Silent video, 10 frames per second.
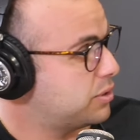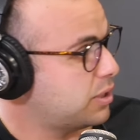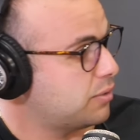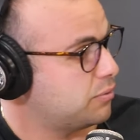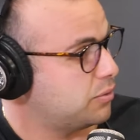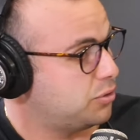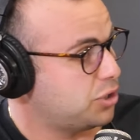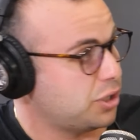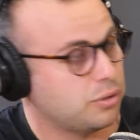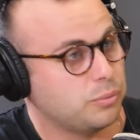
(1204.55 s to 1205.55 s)
stuff
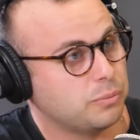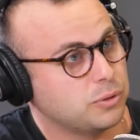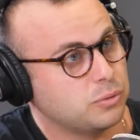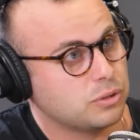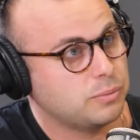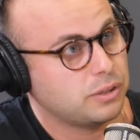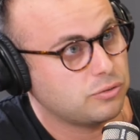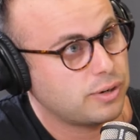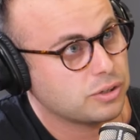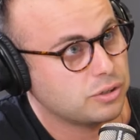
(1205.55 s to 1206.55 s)
Gino Wickman talks about in
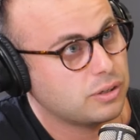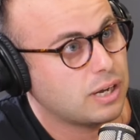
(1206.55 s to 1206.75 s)
Traction,